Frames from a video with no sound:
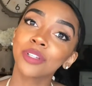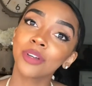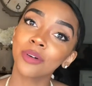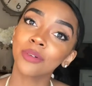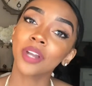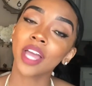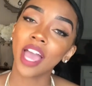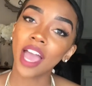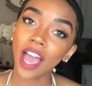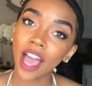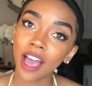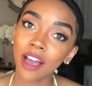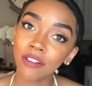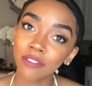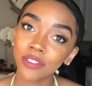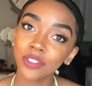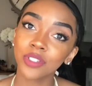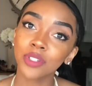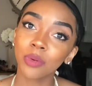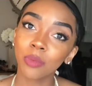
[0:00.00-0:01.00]
don't
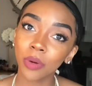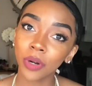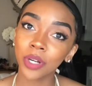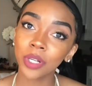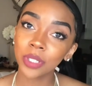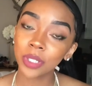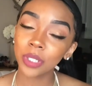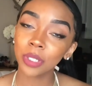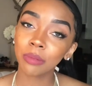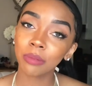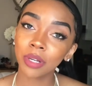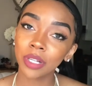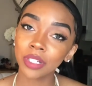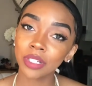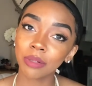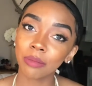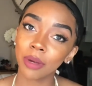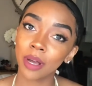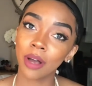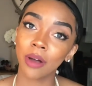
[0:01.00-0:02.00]
have to worry too
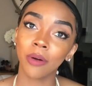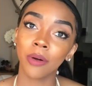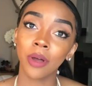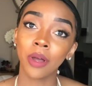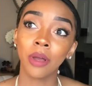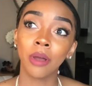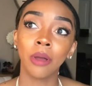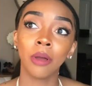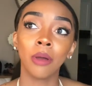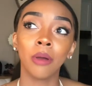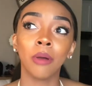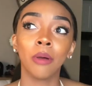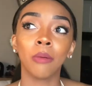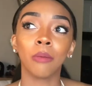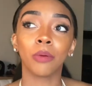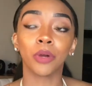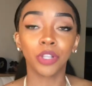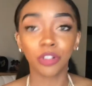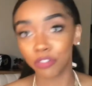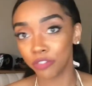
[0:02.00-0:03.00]
much about
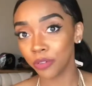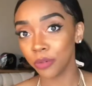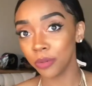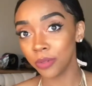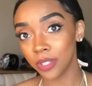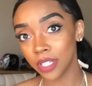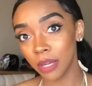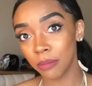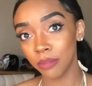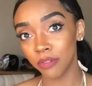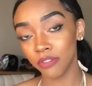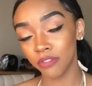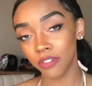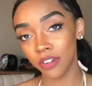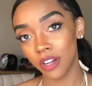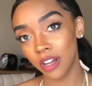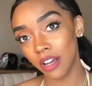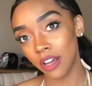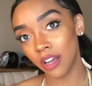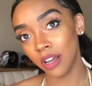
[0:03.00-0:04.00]
where your food's coming
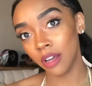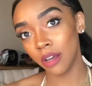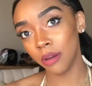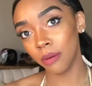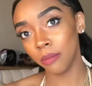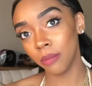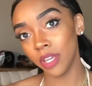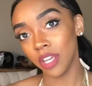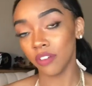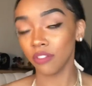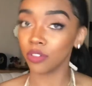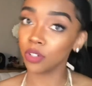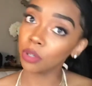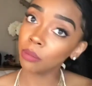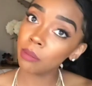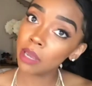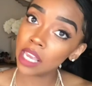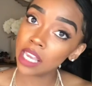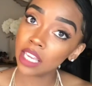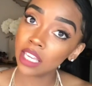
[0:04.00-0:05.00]
from, if
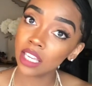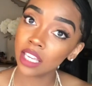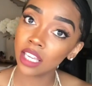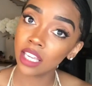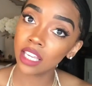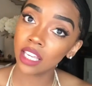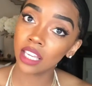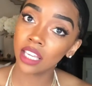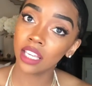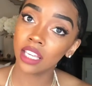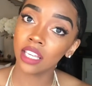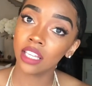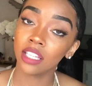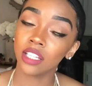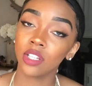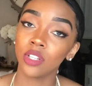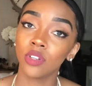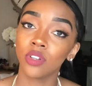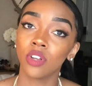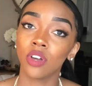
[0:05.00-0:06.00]
you're making it,
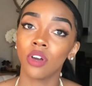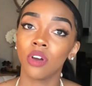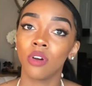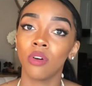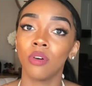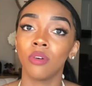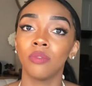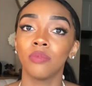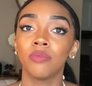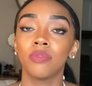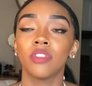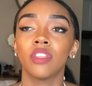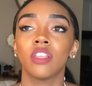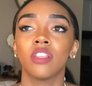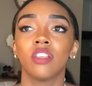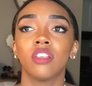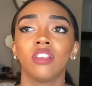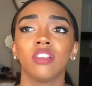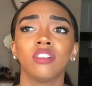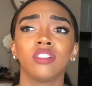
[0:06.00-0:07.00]
you know,
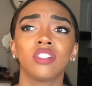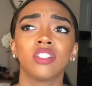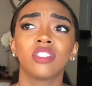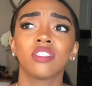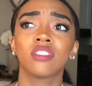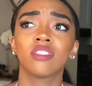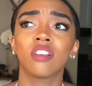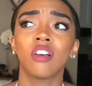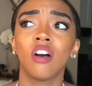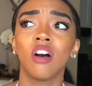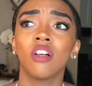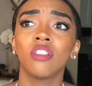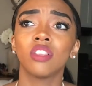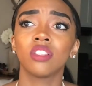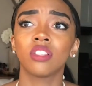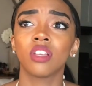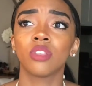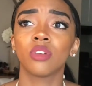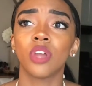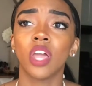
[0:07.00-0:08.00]
just all
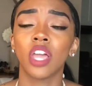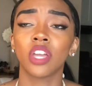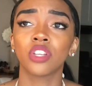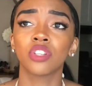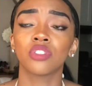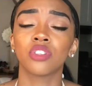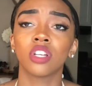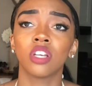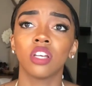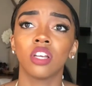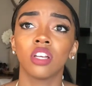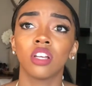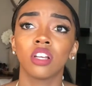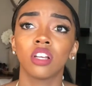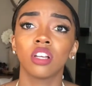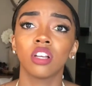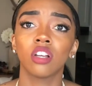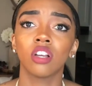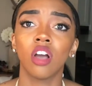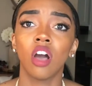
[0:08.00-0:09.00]
this other extra
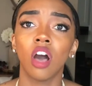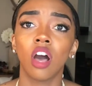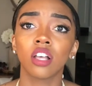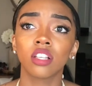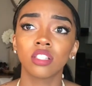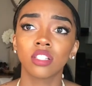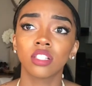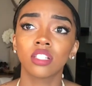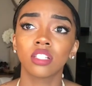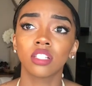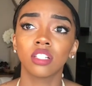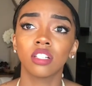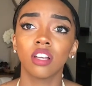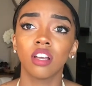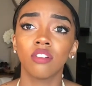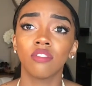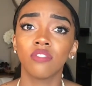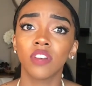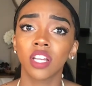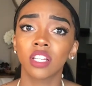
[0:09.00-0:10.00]

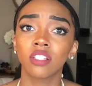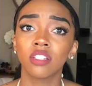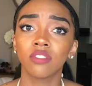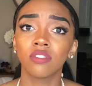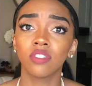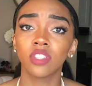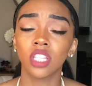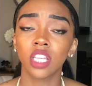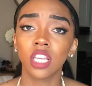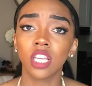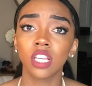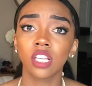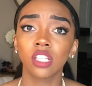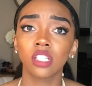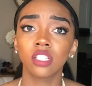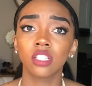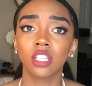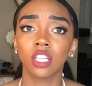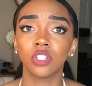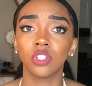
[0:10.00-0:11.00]
cost-effective
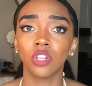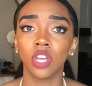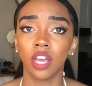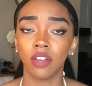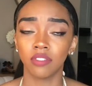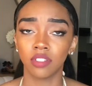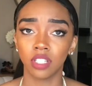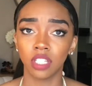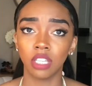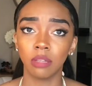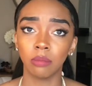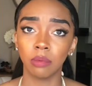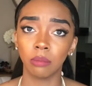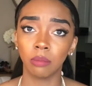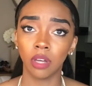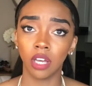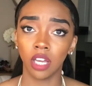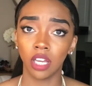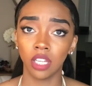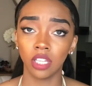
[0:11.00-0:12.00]
things that you have to keep in
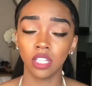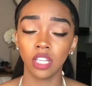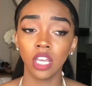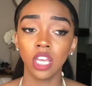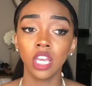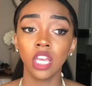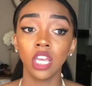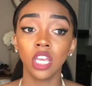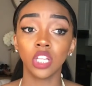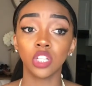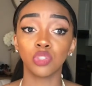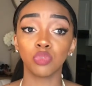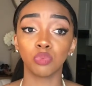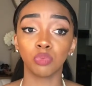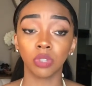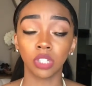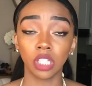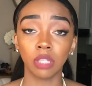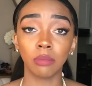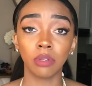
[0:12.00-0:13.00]
mind, it's
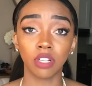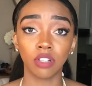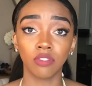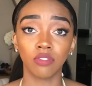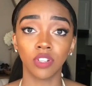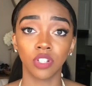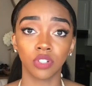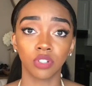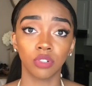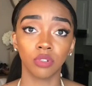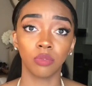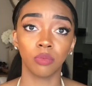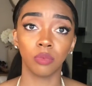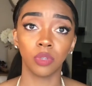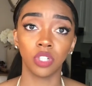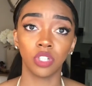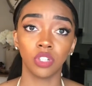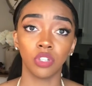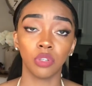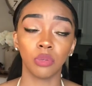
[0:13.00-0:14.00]
really beneficial
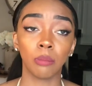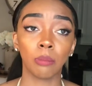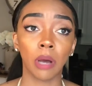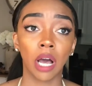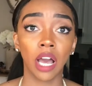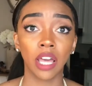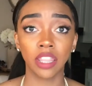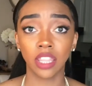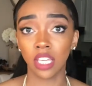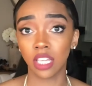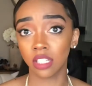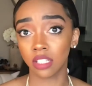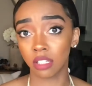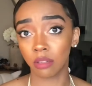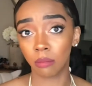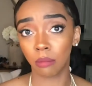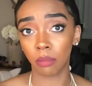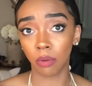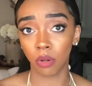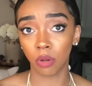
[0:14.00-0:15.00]
when you buy things
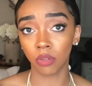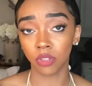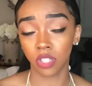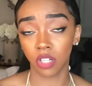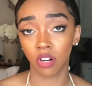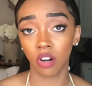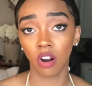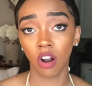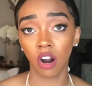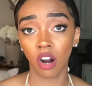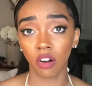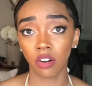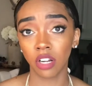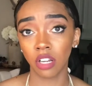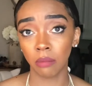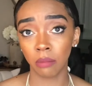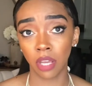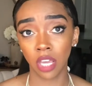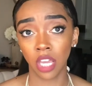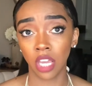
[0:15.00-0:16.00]
in bulk that are
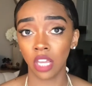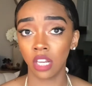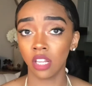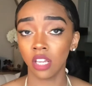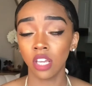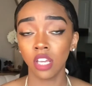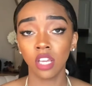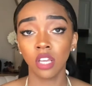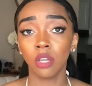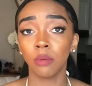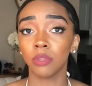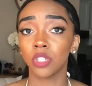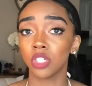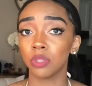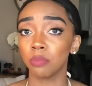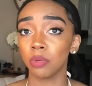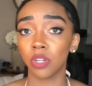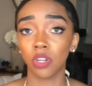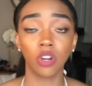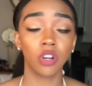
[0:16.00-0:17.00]
already made.
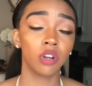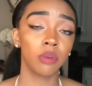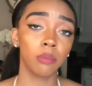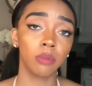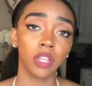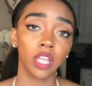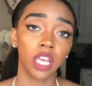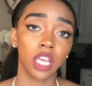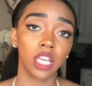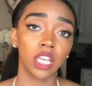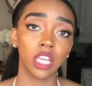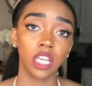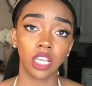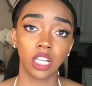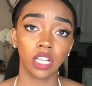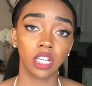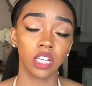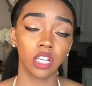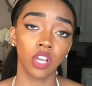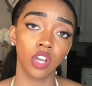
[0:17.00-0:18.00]
Just put it on a plate,
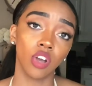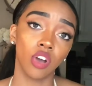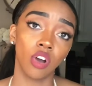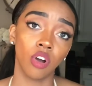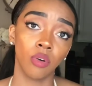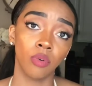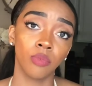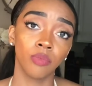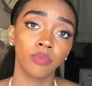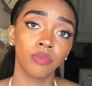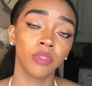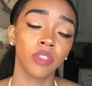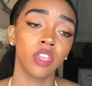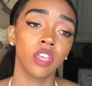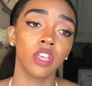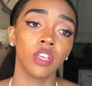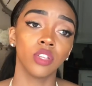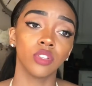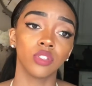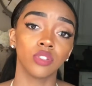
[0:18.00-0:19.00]
eat it and go.
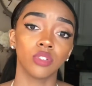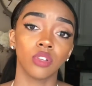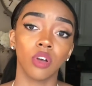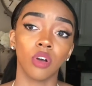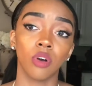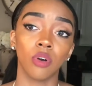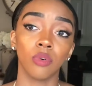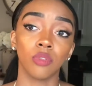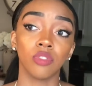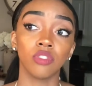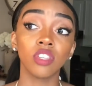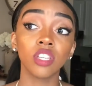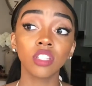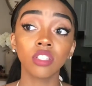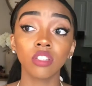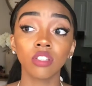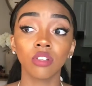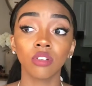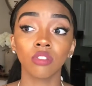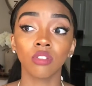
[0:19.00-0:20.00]
So
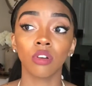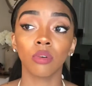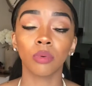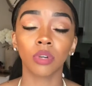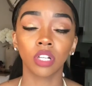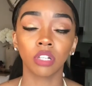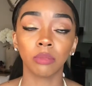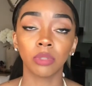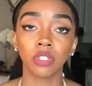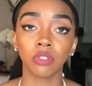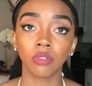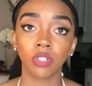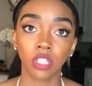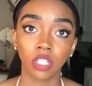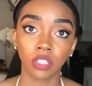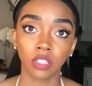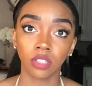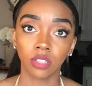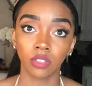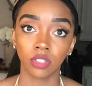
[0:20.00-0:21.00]
this year though, we're gonna be doing
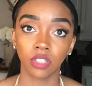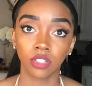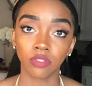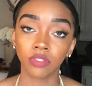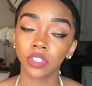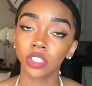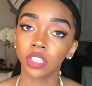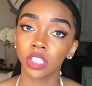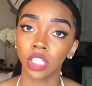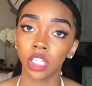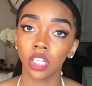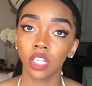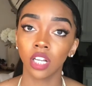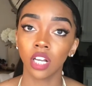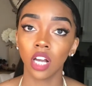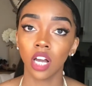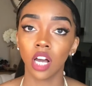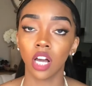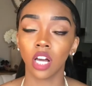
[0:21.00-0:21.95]
things a little differently.